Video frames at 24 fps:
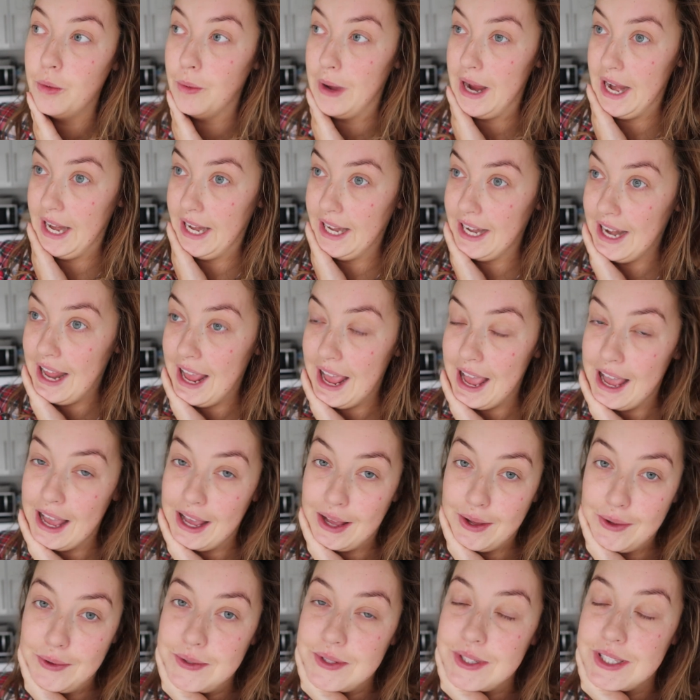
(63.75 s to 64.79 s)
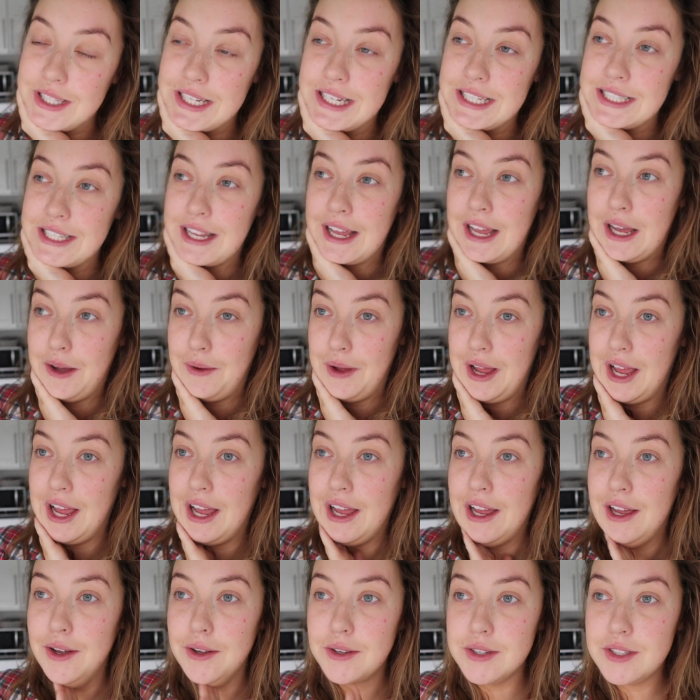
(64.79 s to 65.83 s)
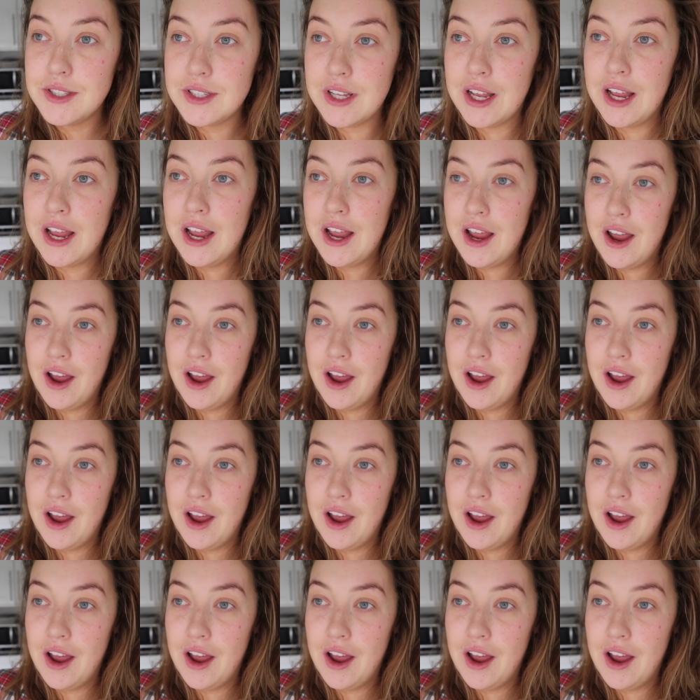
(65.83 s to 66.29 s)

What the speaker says: We're in a house, it's our house.